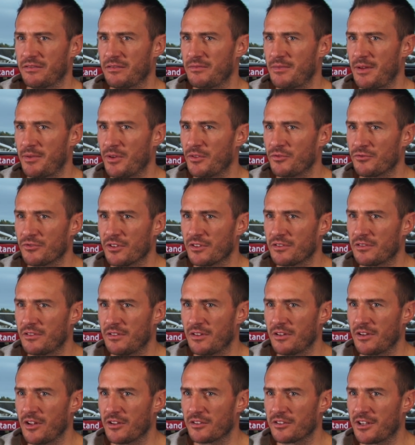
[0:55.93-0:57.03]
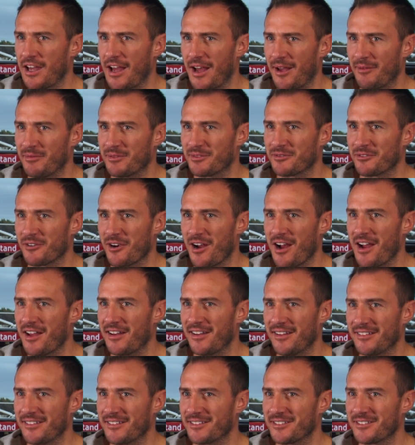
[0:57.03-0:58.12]
maybe 100 and odd caps for
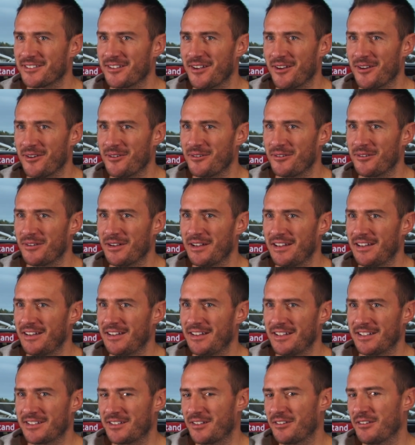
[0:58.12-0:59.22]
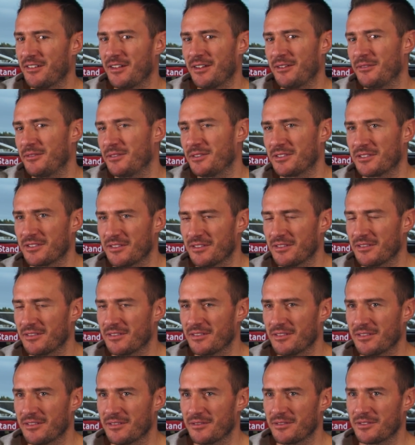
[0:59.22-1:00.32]
Ireland, so his career was
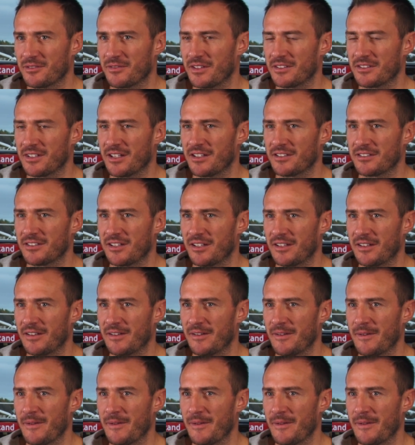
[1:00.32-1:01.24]
fantastic.